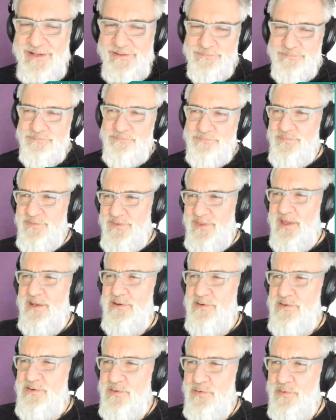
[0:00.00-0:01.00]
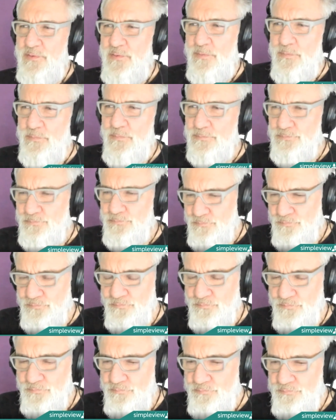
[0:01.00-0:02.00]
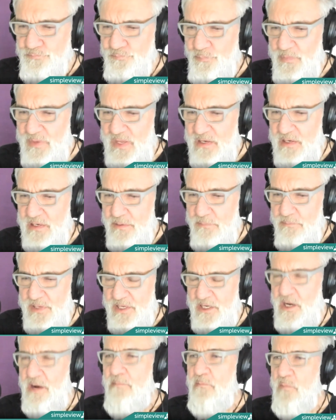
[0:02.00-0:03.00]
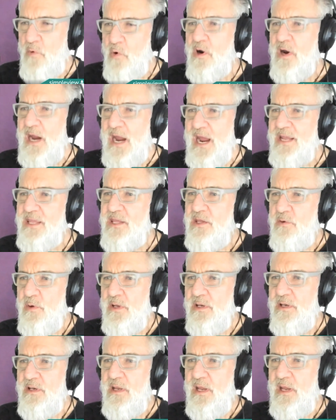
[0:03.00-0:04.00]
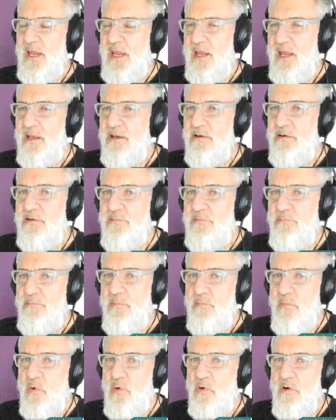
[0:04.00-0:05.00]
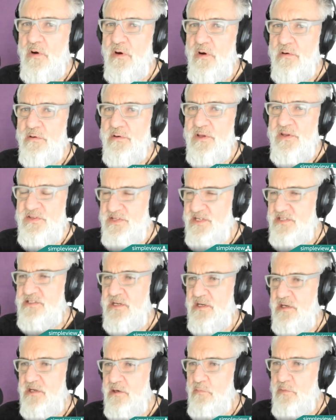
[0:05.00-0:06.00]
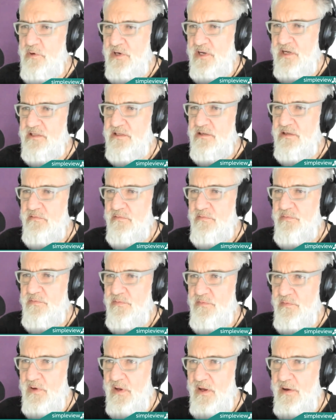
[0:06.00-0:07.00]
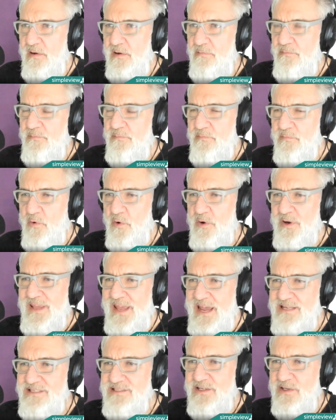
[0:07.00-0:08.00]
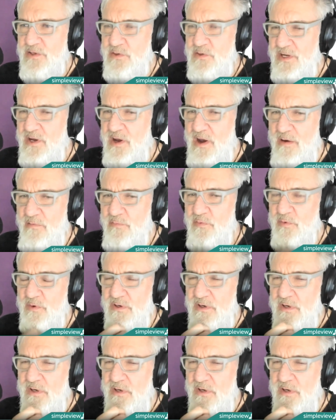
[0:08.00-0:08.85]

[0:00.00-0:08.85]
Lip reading: then to become more accurate and more consistent in your predictive forecasting using comfort,